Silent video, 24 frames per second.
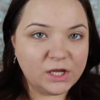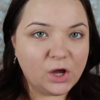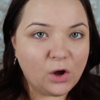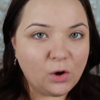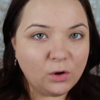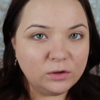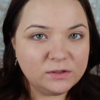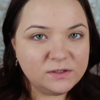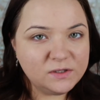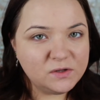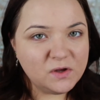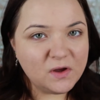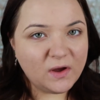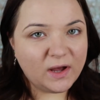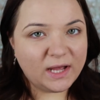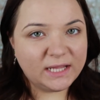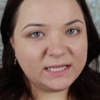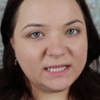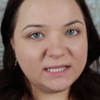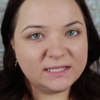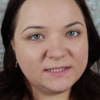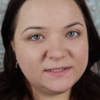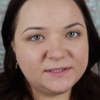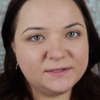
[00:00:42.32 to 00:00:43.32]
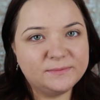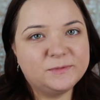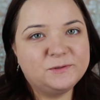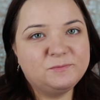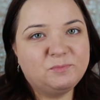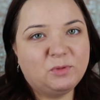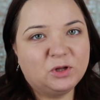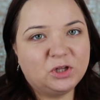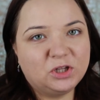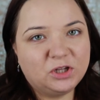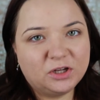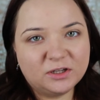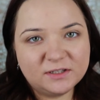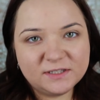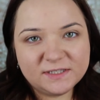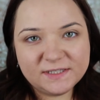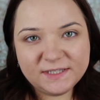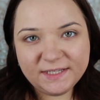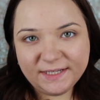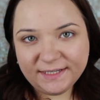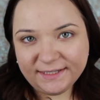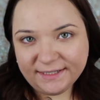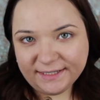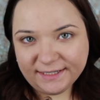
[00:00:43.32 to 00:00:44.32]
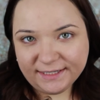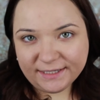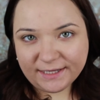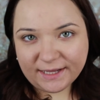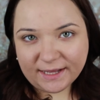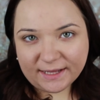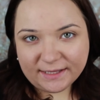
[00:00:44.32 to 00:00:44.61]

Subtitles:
I also added some spot concealing